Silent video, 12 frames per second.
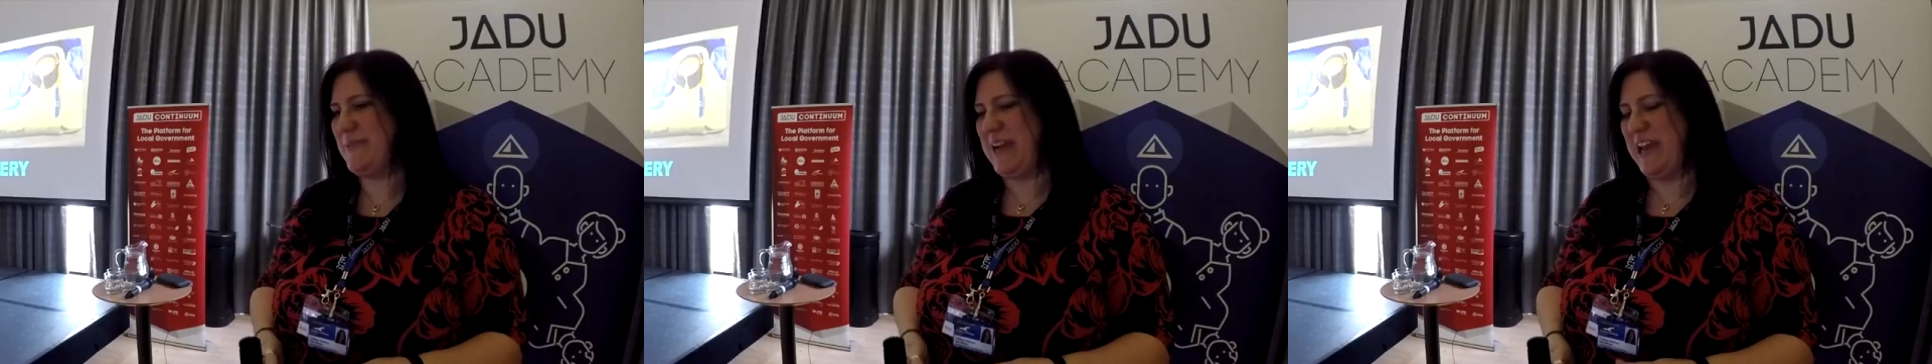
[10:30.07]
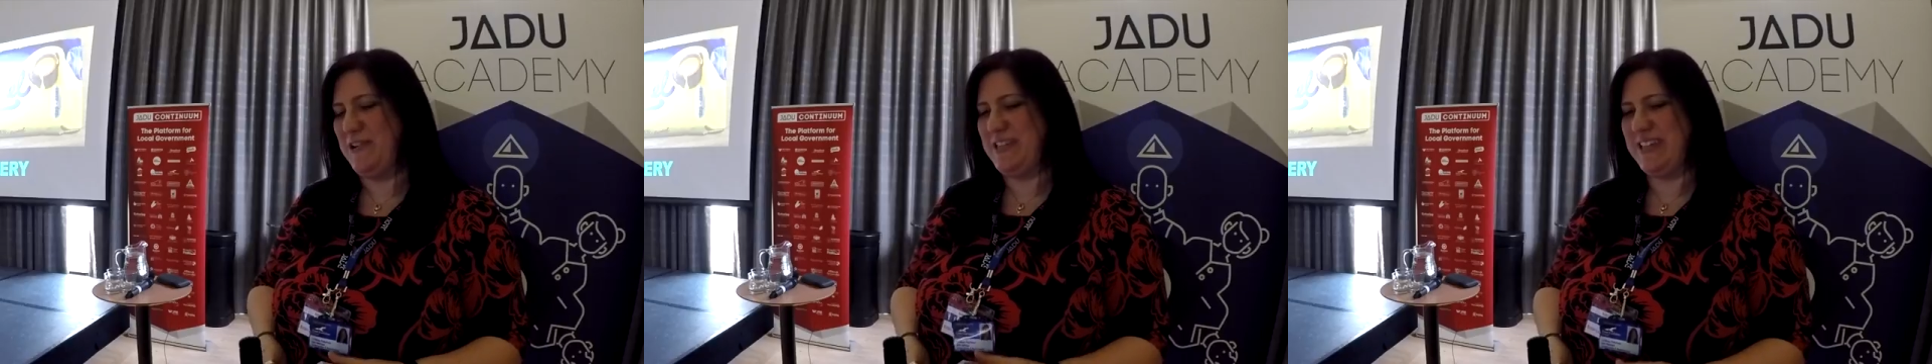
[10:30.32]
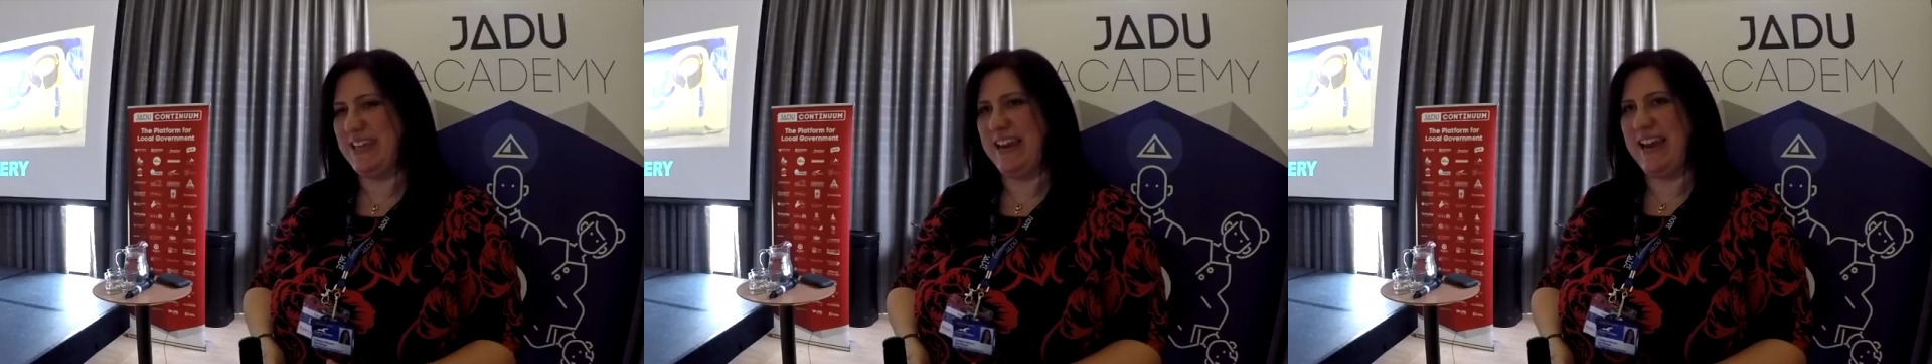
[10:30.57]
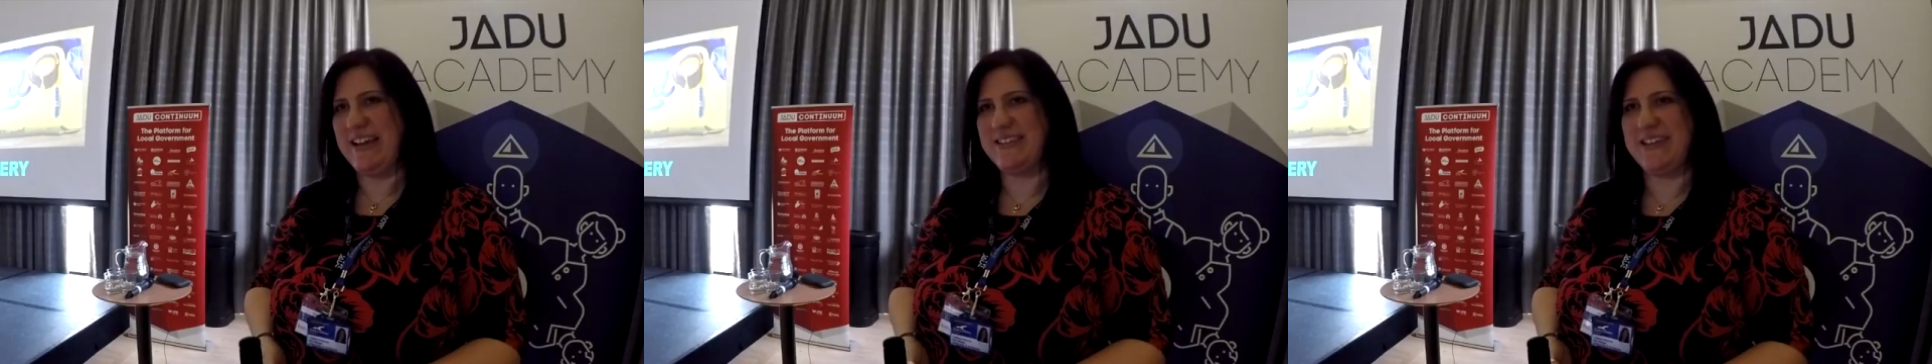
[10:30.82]
when I looked at
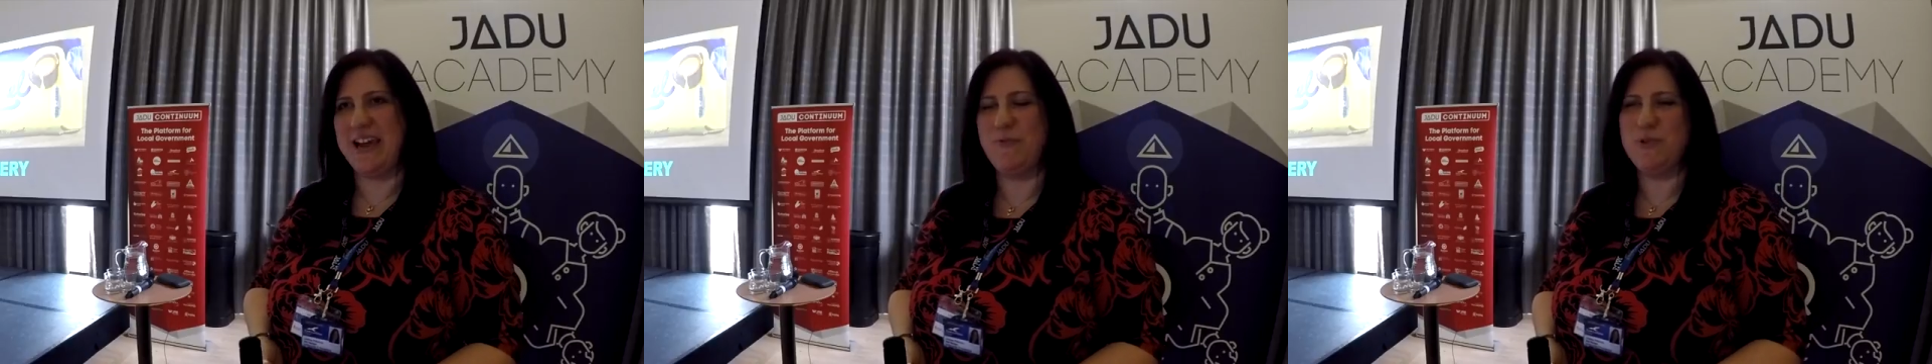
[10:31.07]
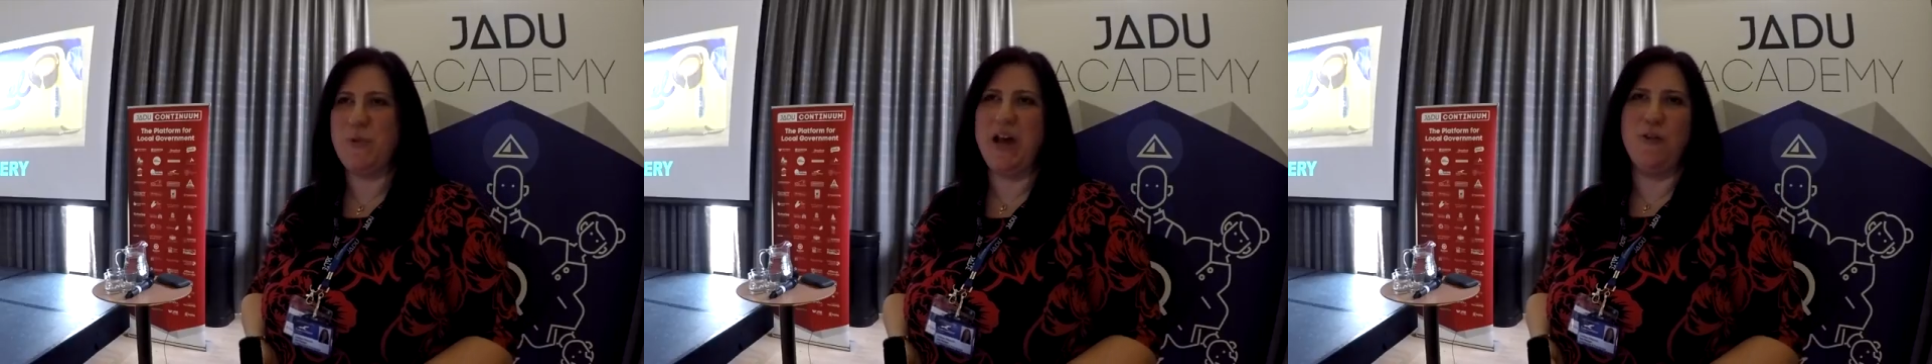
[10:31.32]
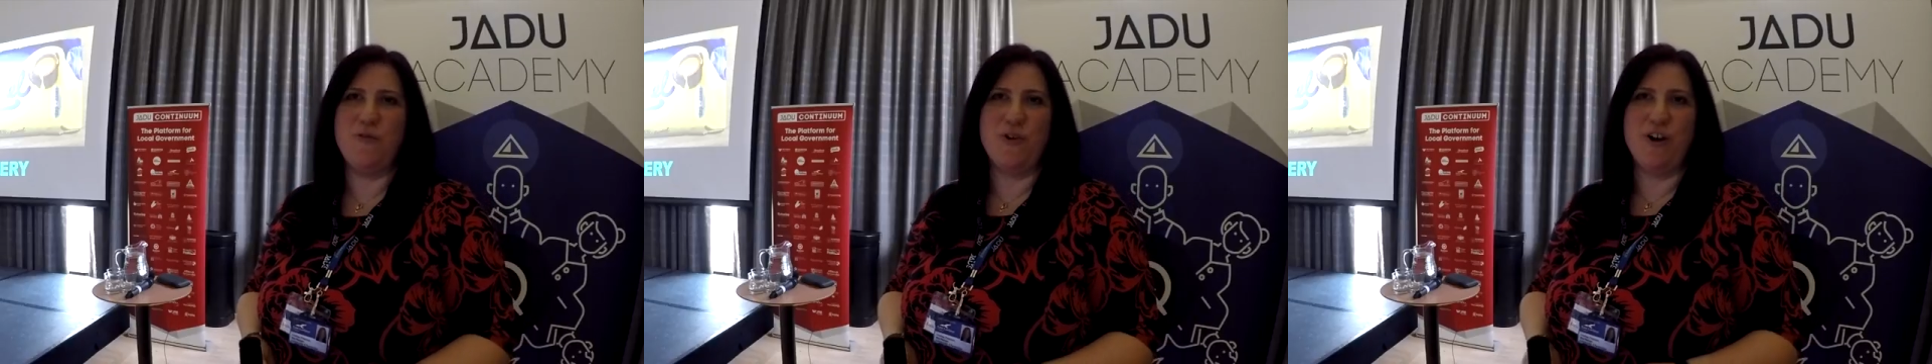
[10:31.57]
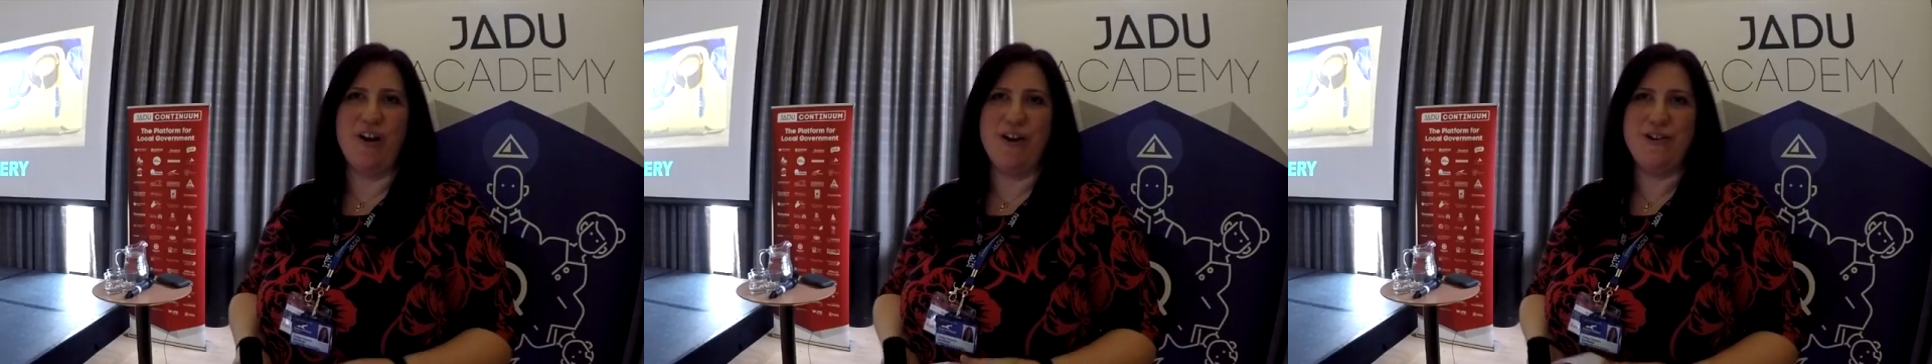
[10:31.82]
it last night, was well
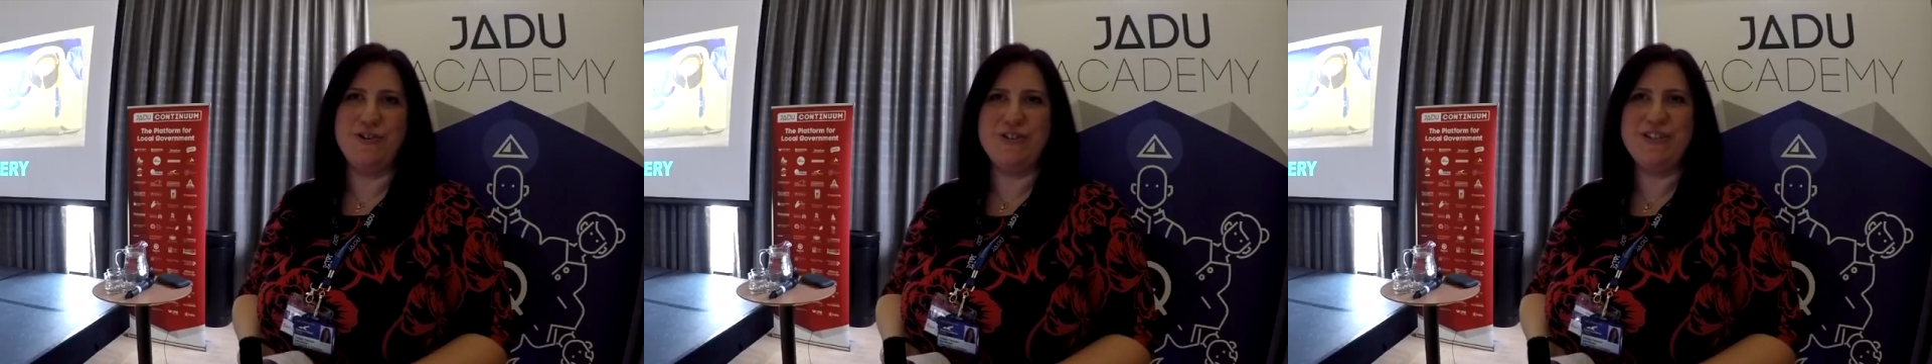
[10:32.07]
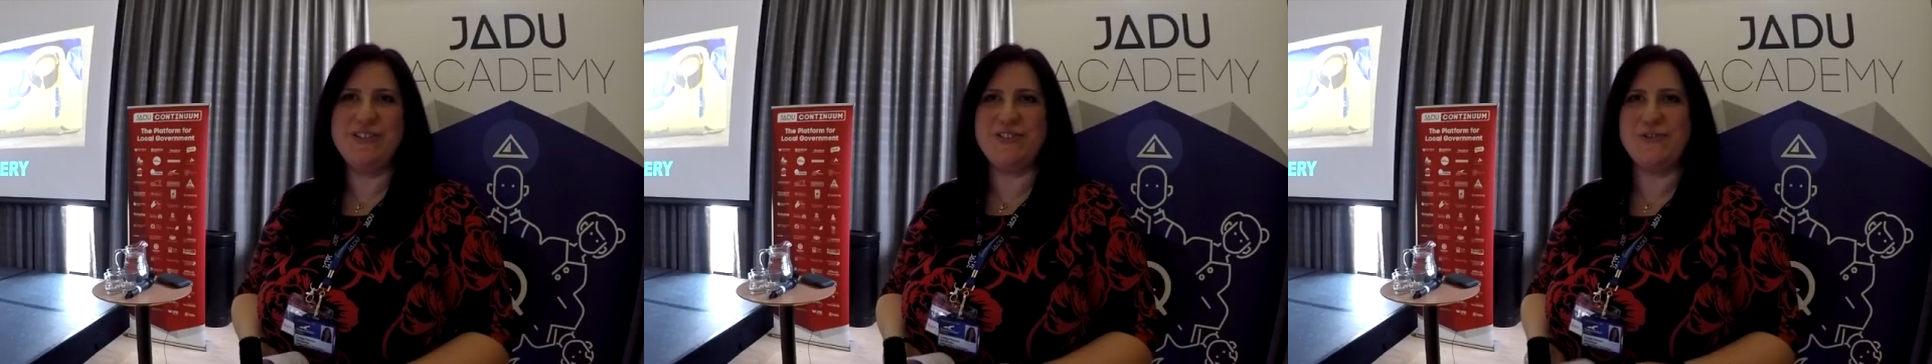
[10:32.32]
over 100.